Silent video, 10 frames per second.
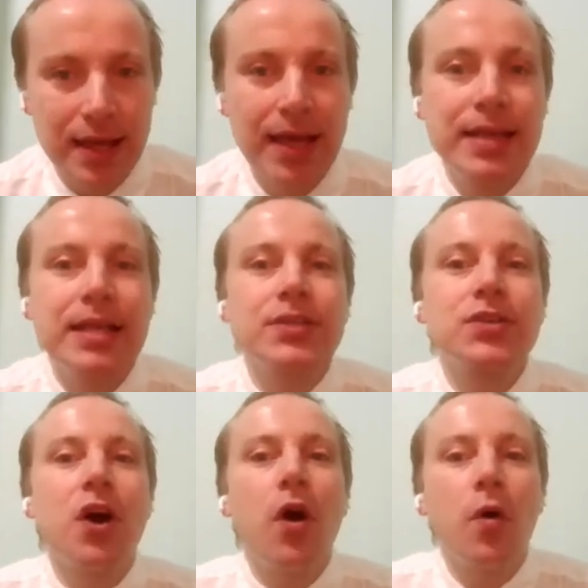It
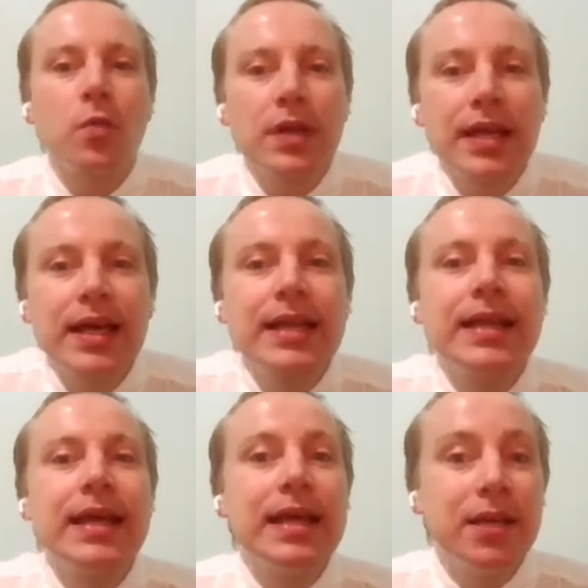is only
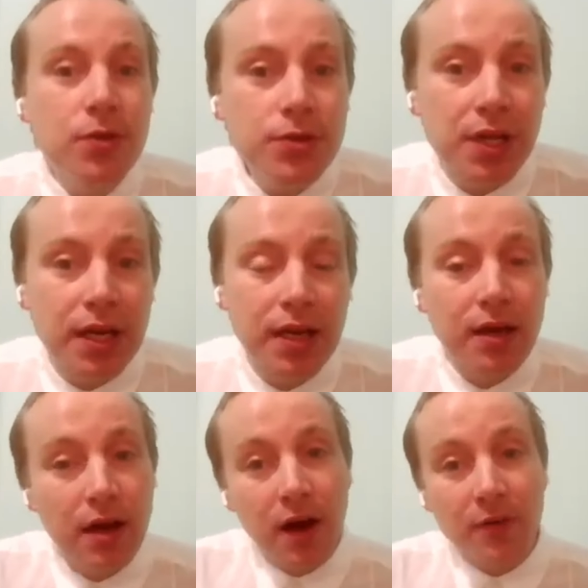an illusion
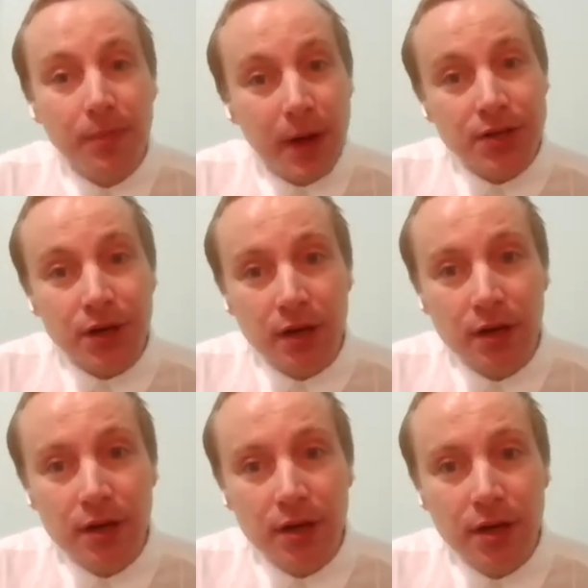of pleasure
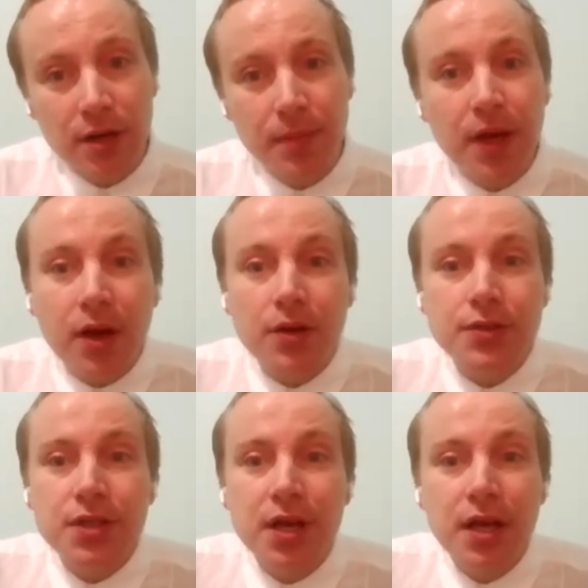
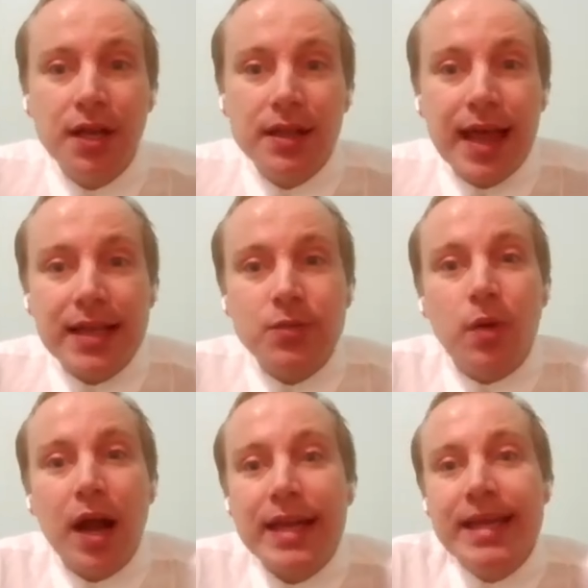because that's
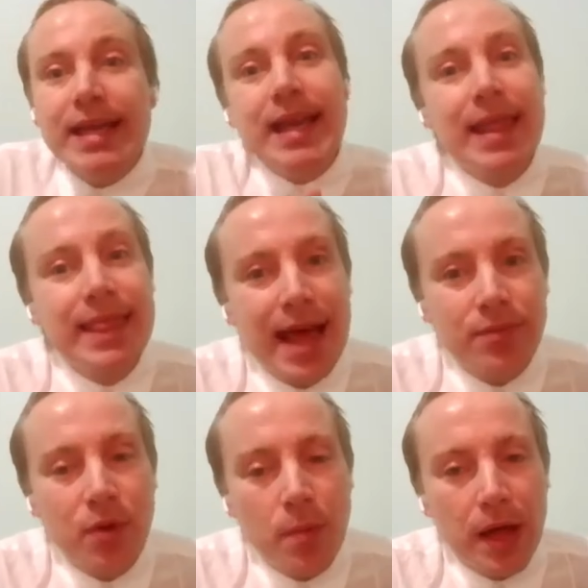what I need at that
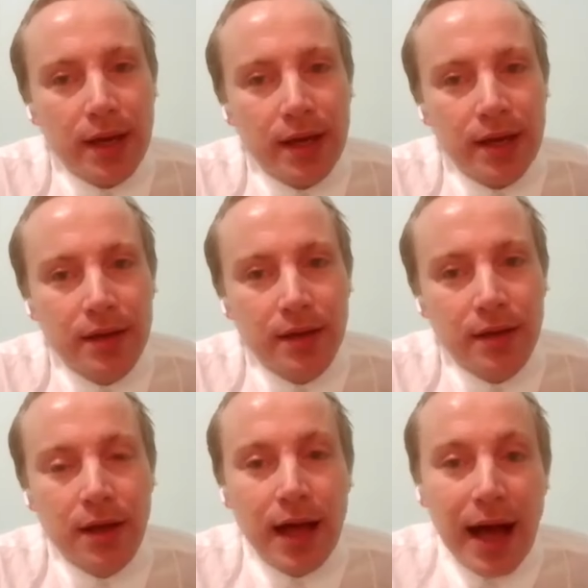moment.
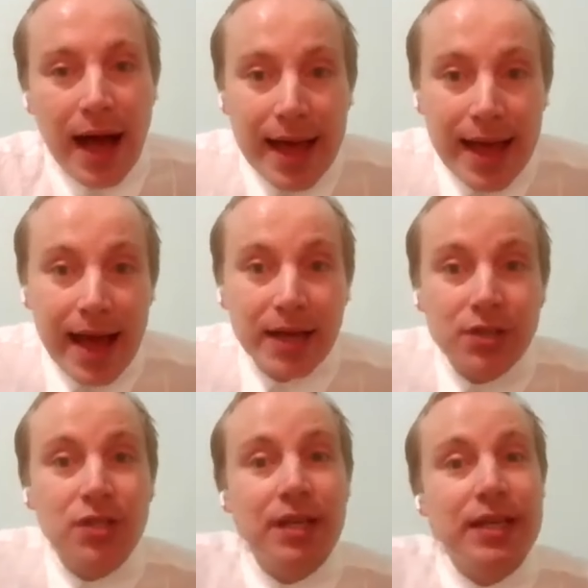I
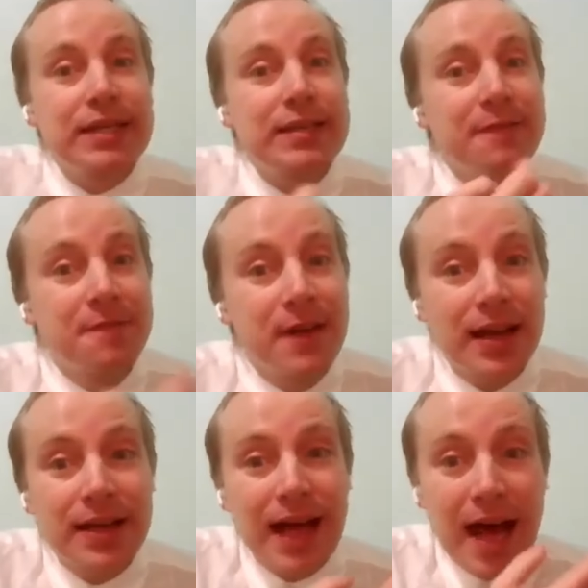actually
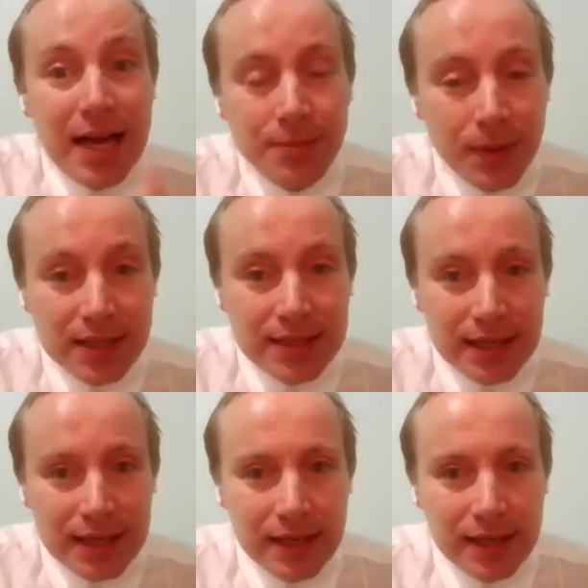felt unpleasant.